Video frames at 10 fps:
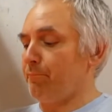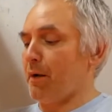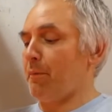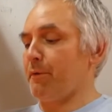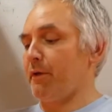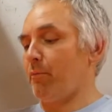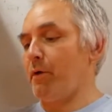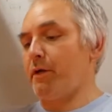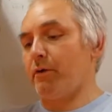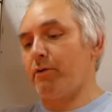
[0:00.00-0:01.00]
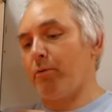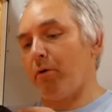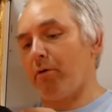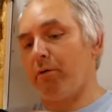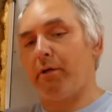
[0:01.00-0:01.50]
probably a week or two
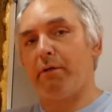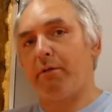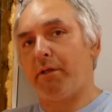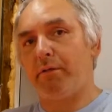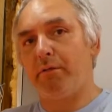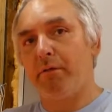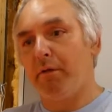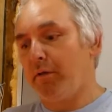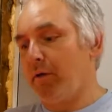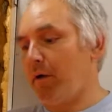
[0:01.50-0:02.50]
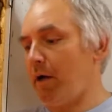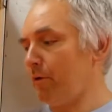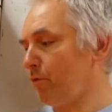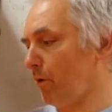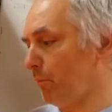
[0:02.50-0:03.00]
earlier than
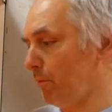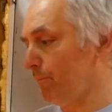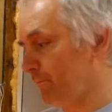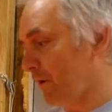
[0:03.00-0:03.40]
normal,